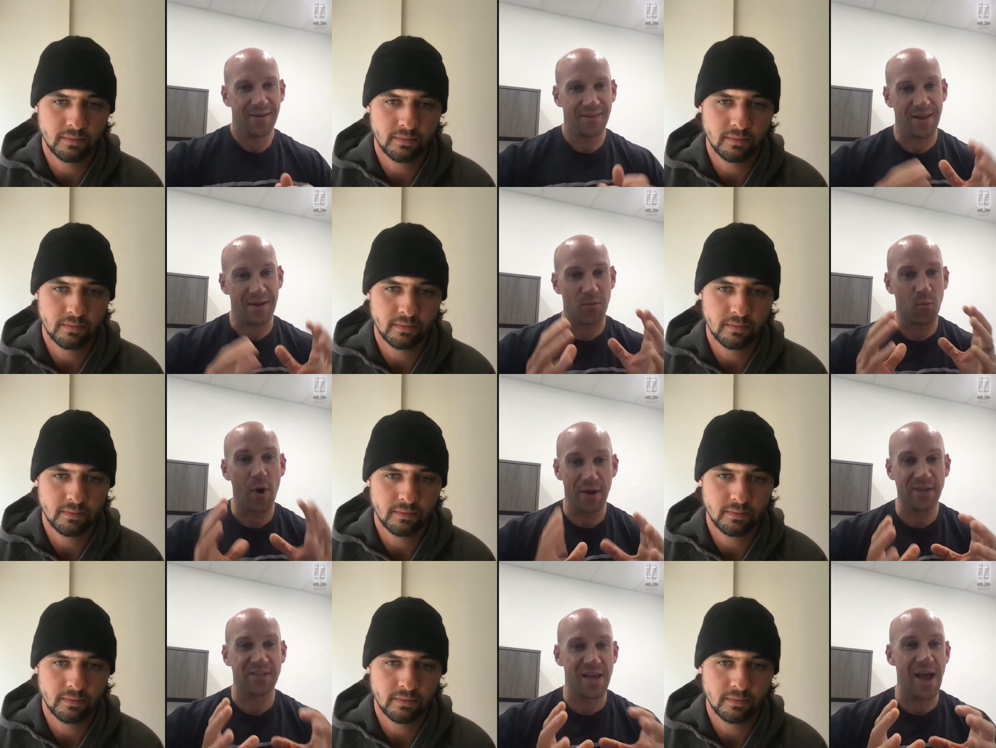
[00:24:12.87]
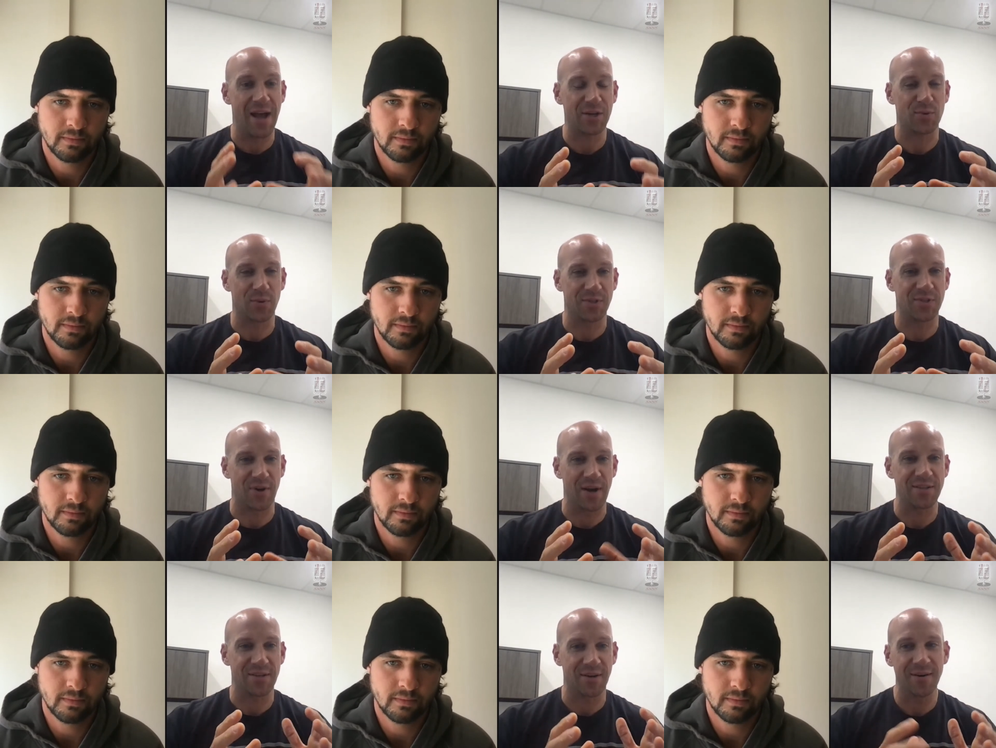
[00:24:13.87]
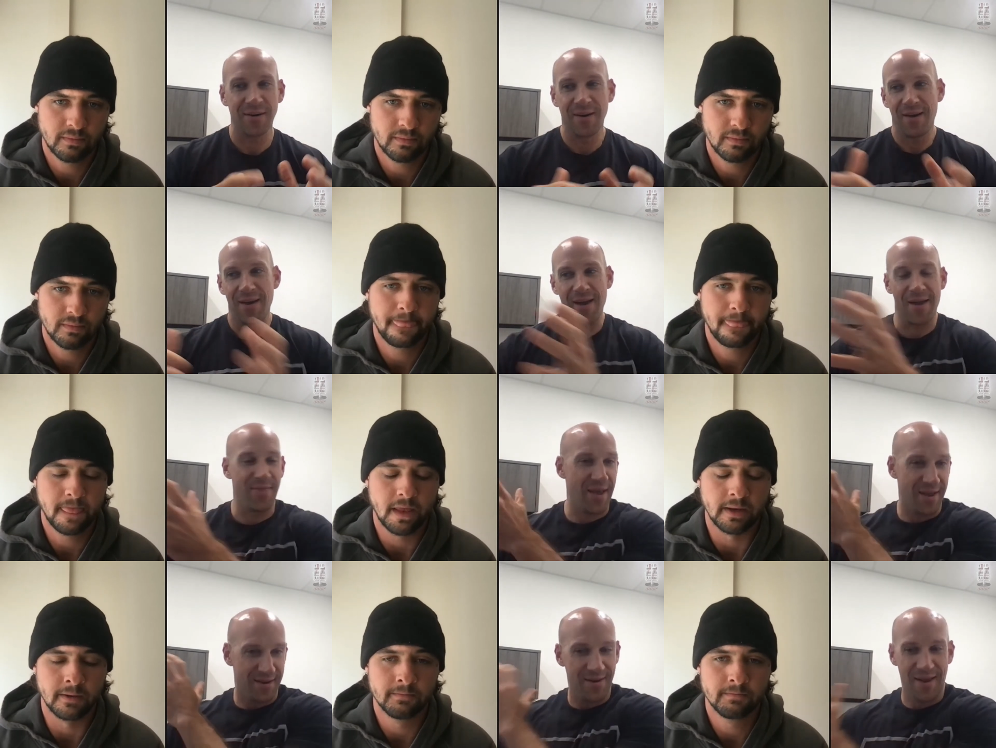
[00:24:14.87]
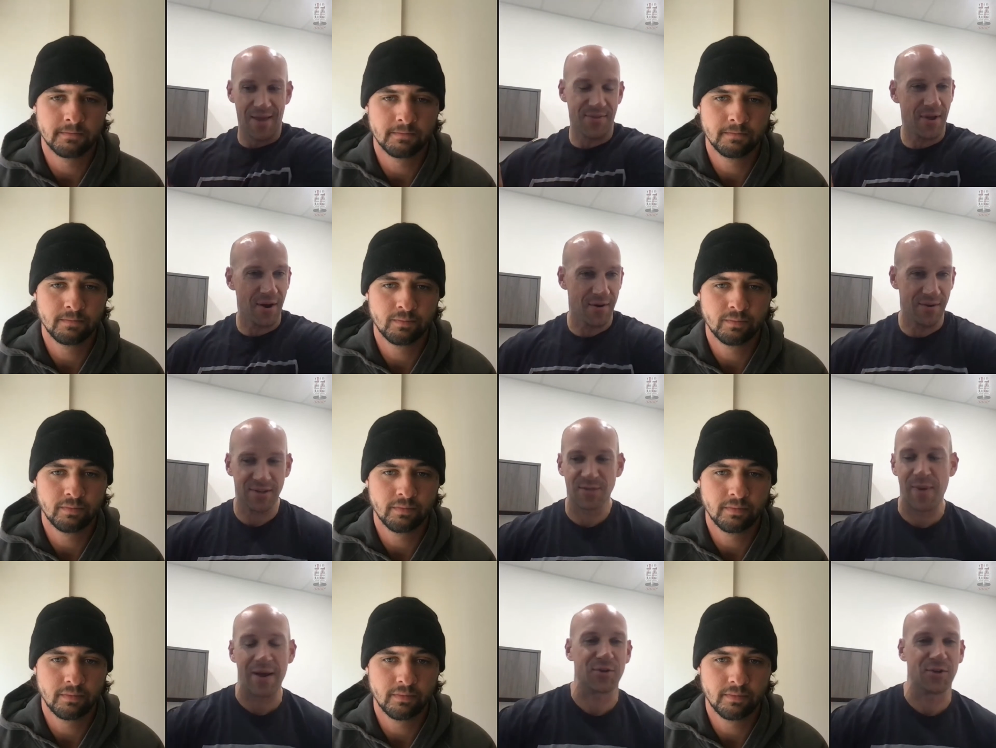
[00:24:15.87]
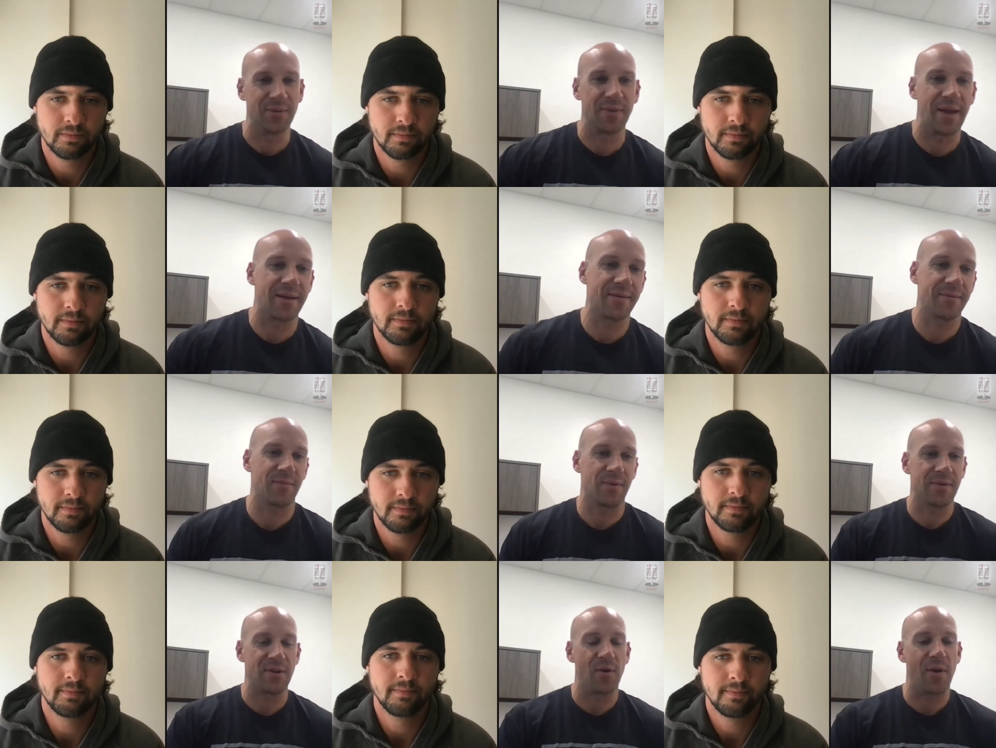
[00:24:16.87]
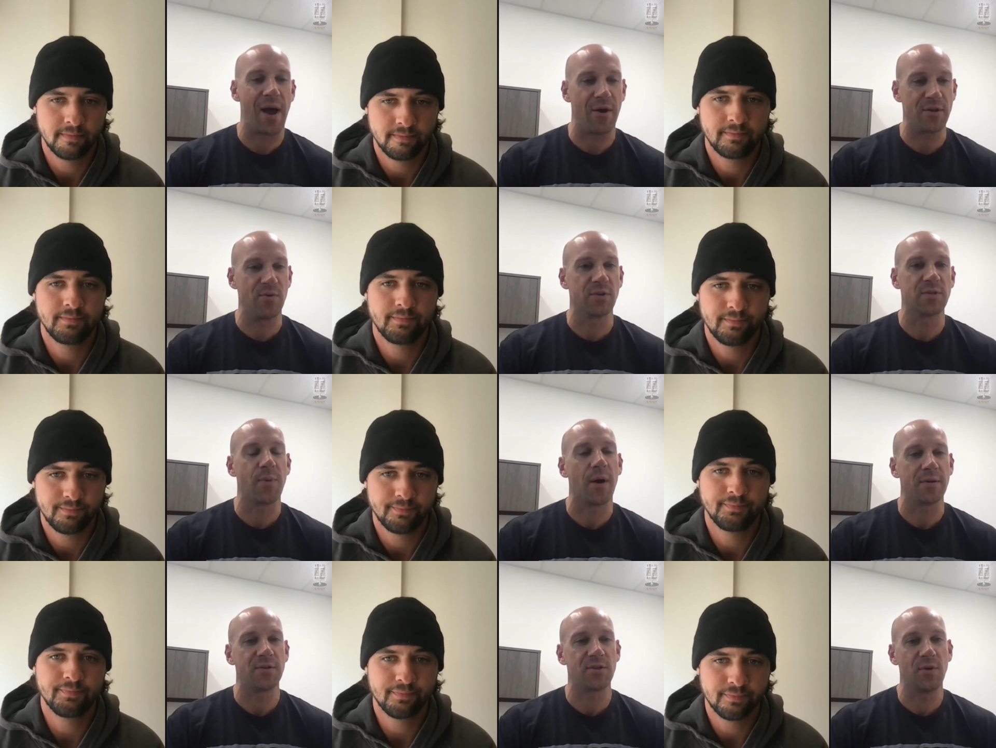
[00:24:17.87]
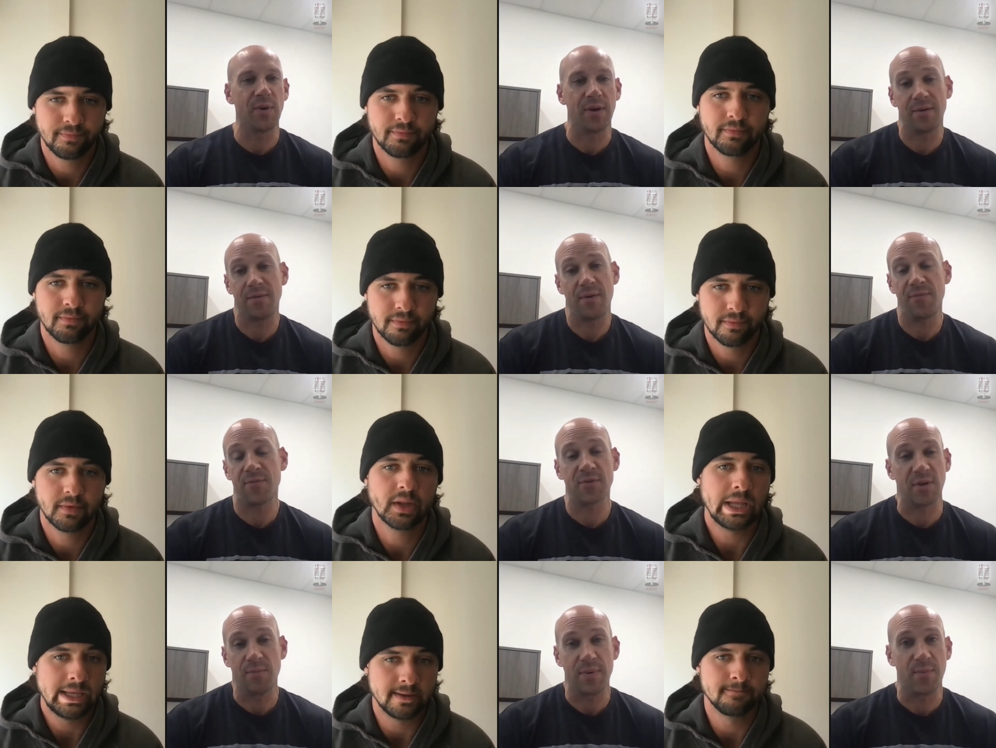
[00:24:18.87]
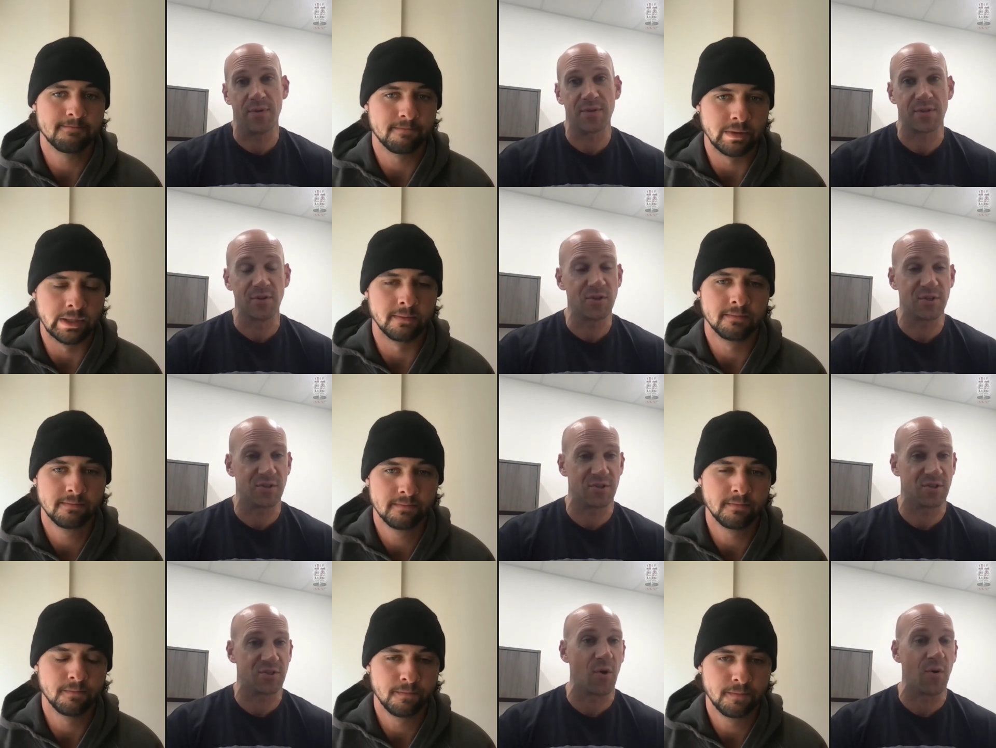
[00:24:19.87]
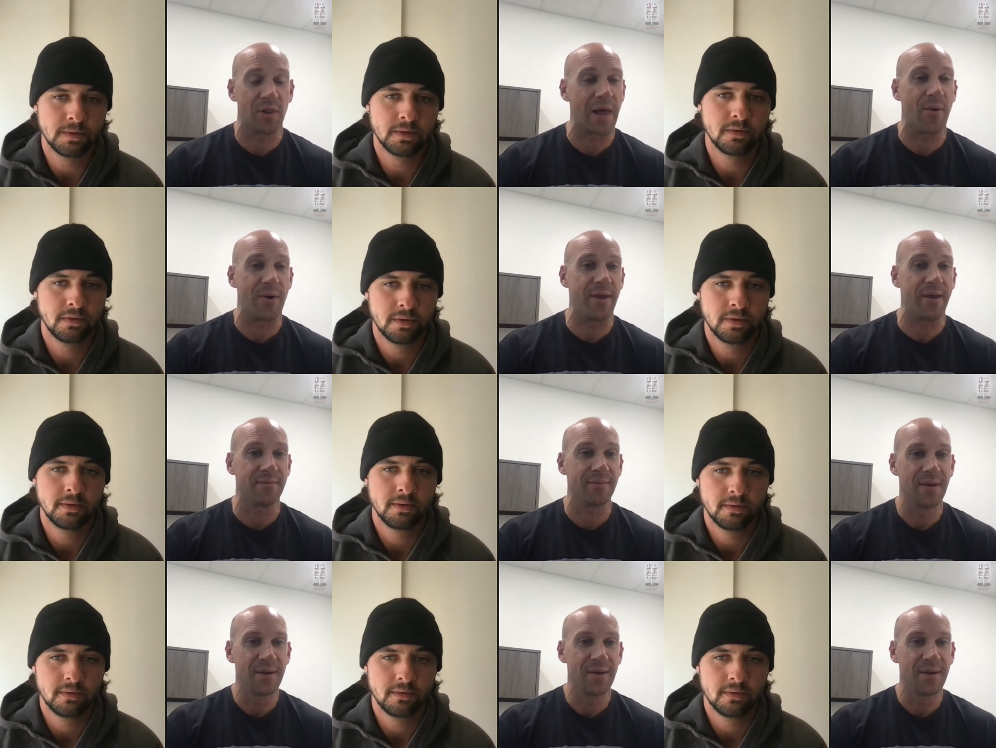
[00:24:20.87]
Speaker 1: Yeah. Like what is the actual stressor? And then at the end of the spectrum, like, you know, how do you respond to it? And, and for some people, the solution is just don't allow it in